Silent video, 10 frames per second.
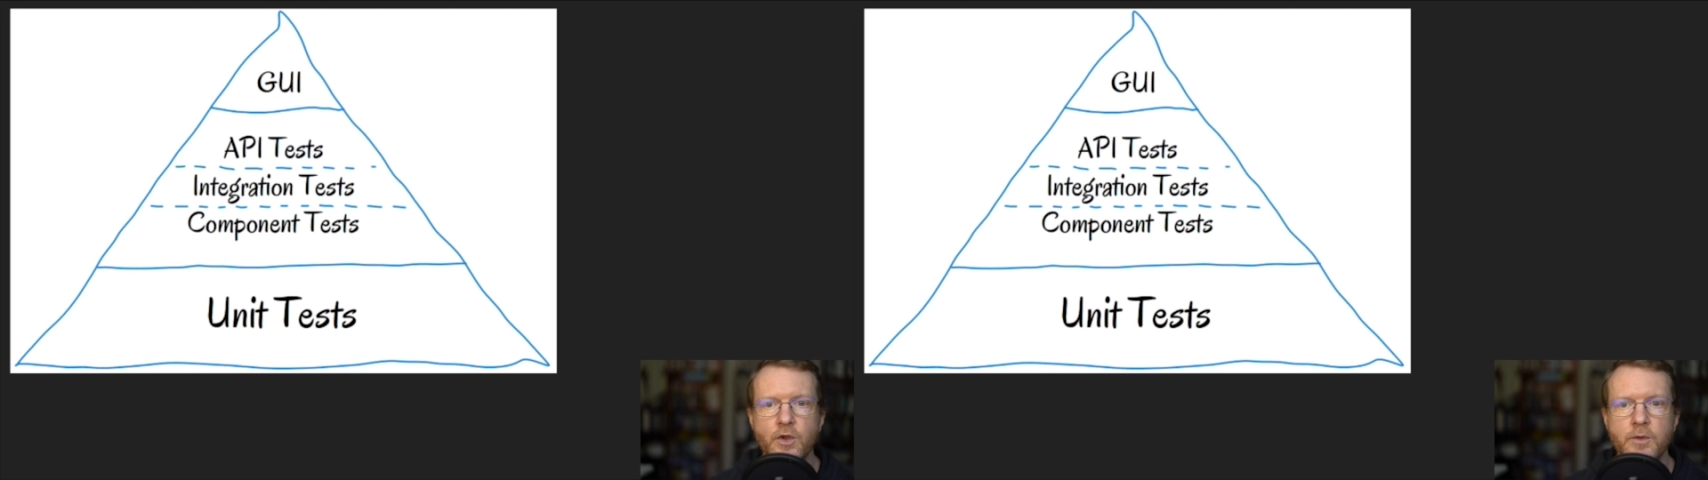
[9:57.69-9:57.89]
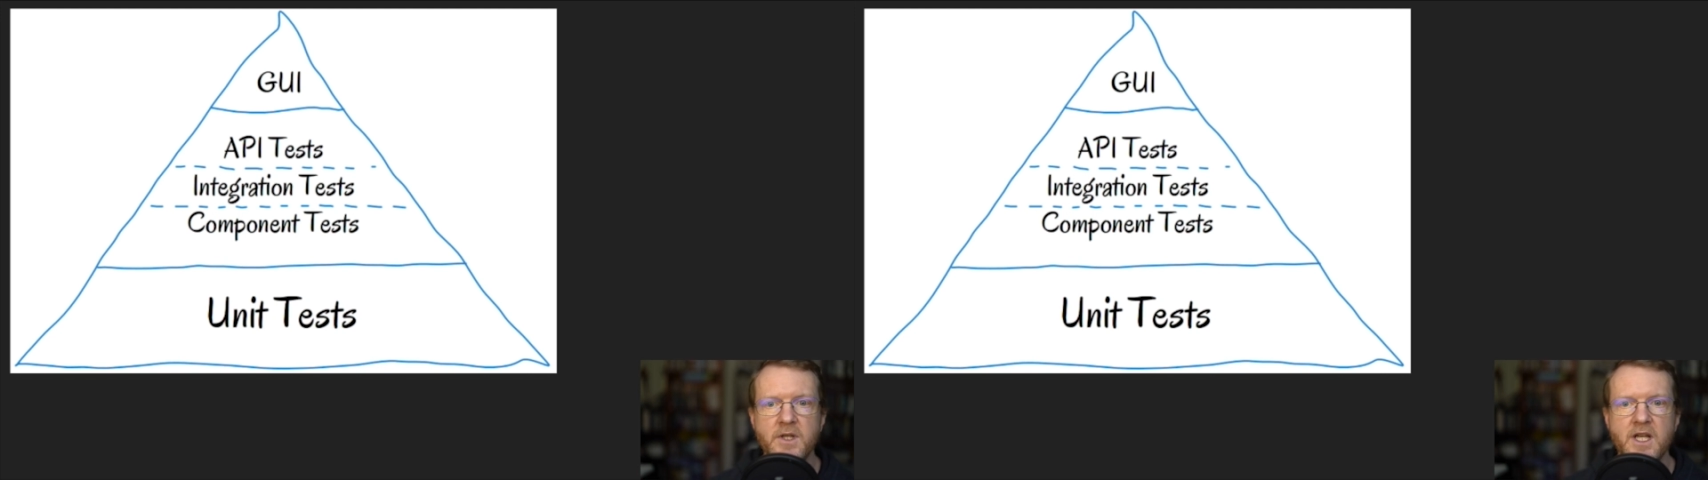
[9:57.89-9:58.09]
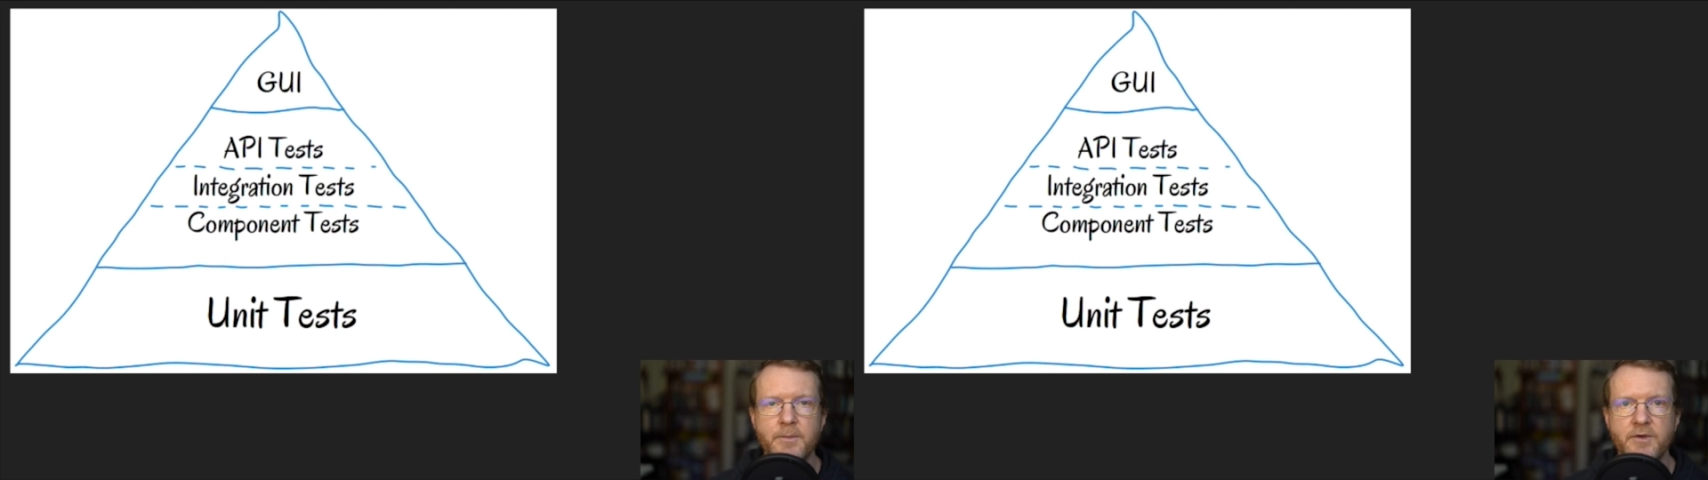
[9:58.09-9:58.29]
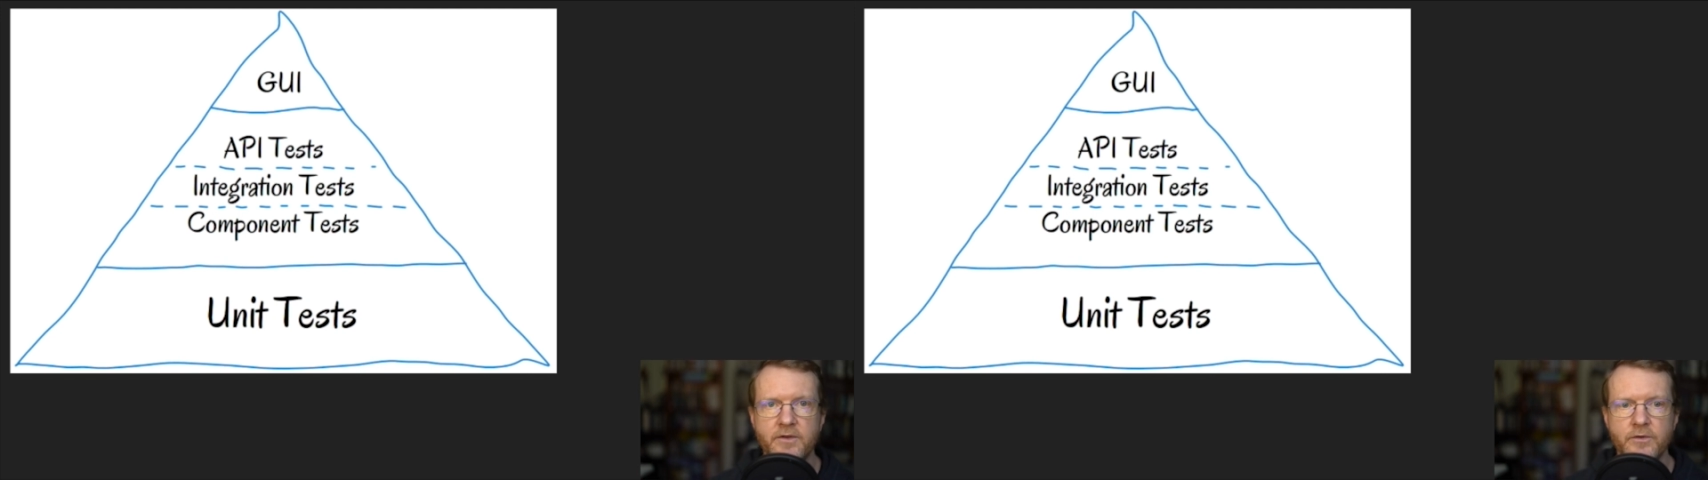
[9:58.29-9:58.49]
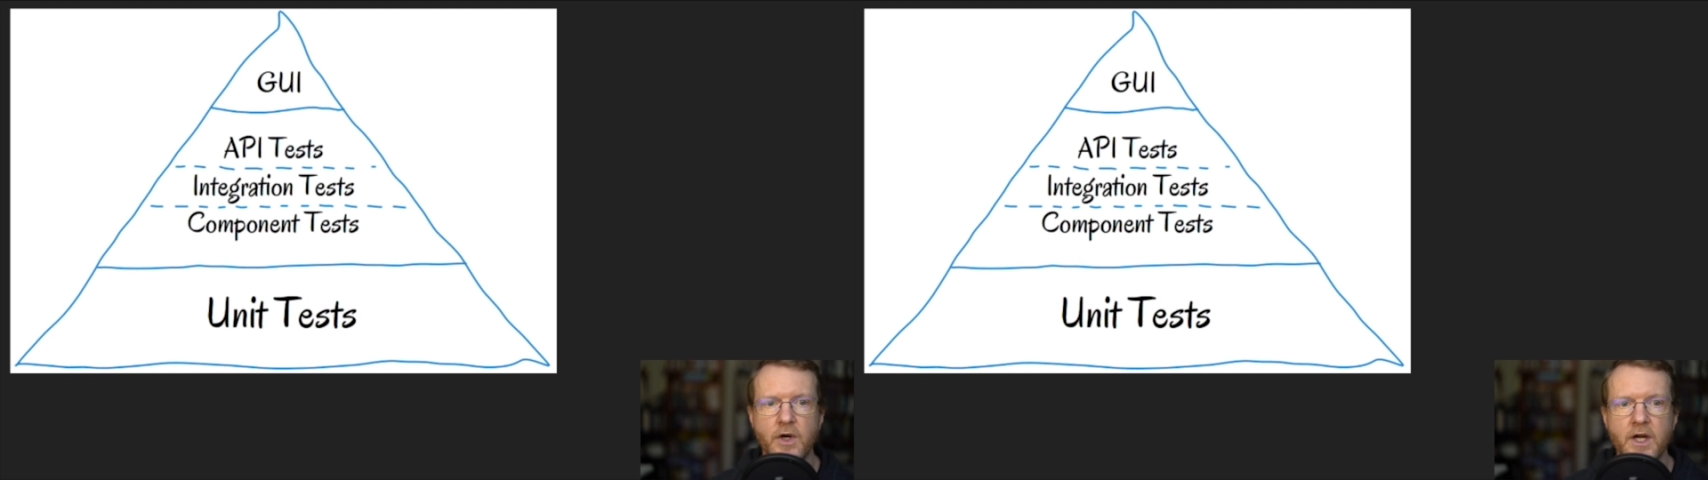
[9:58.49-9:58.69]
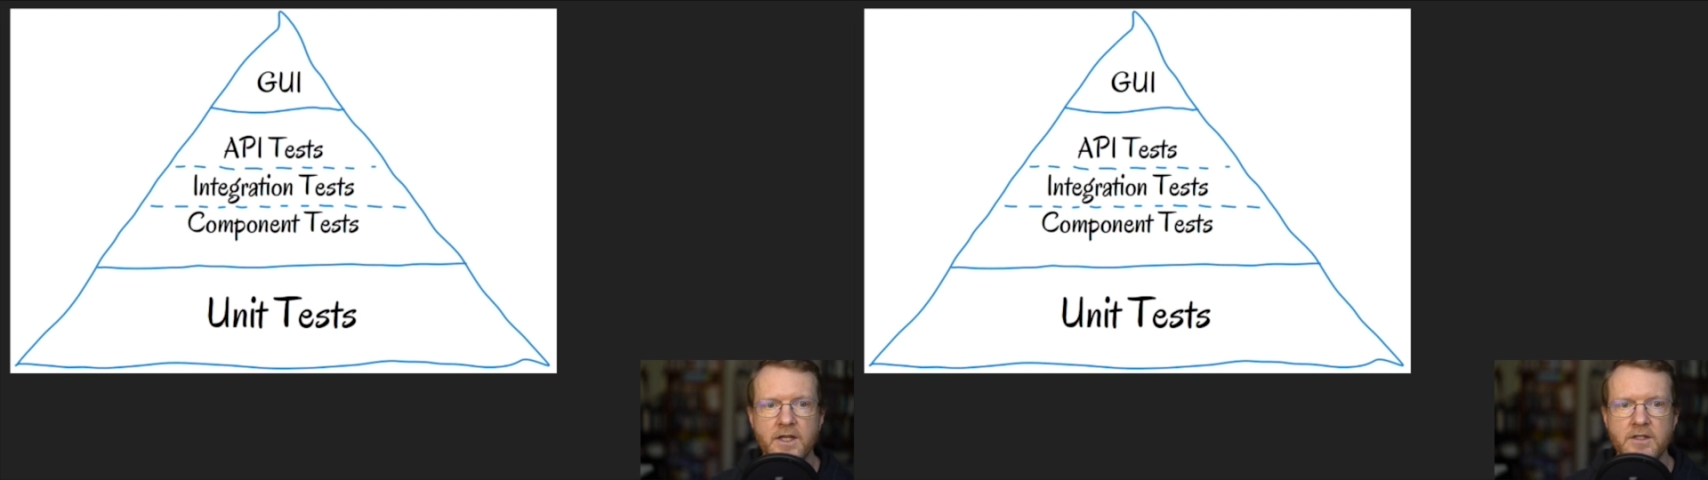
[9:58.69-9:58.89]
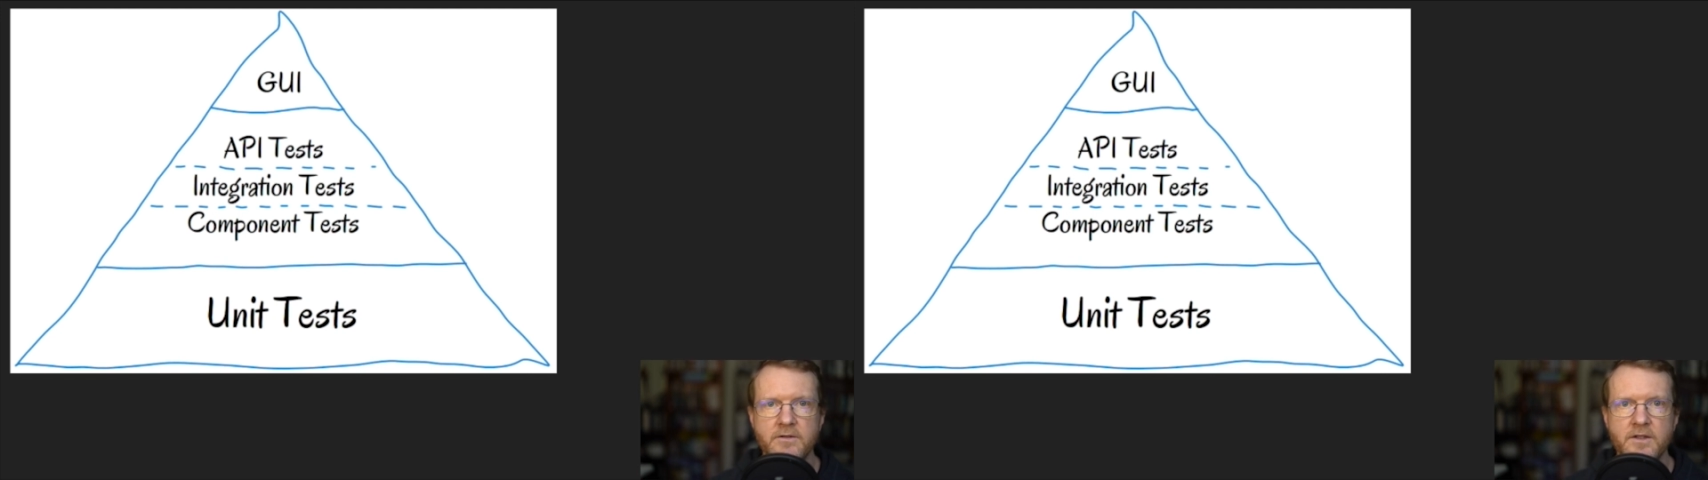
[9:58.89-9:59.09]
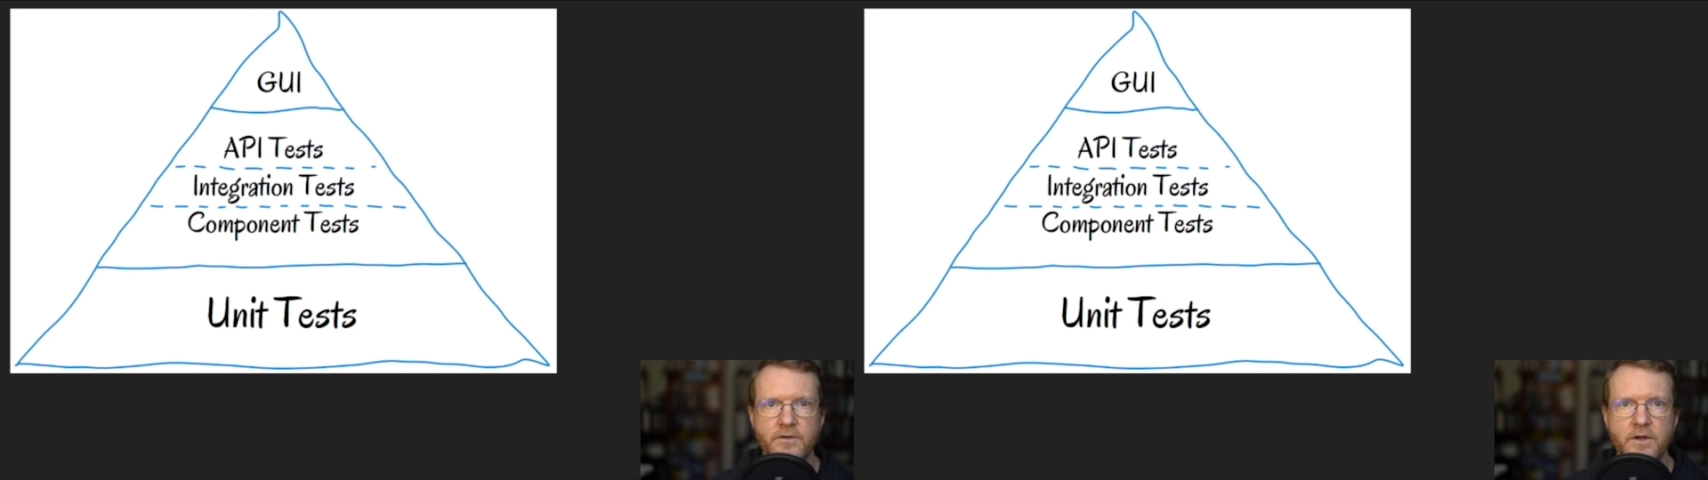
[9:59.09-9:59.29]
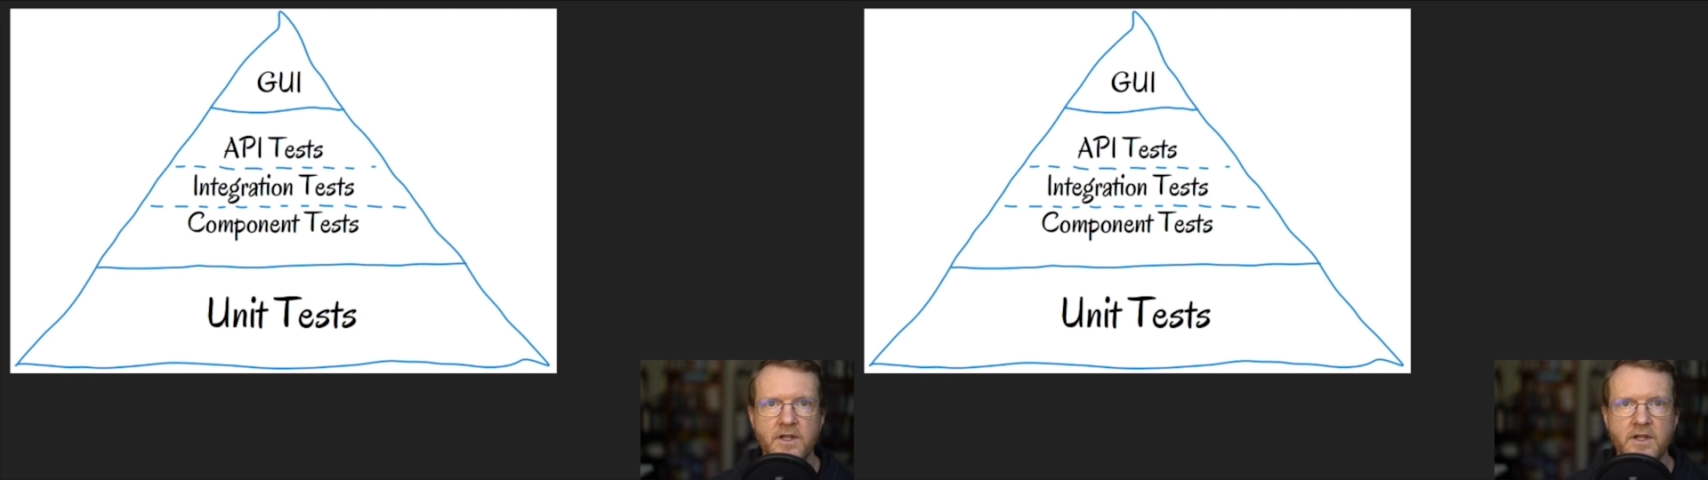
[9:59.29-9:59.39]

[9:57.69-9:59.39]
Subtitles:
could become a variety of different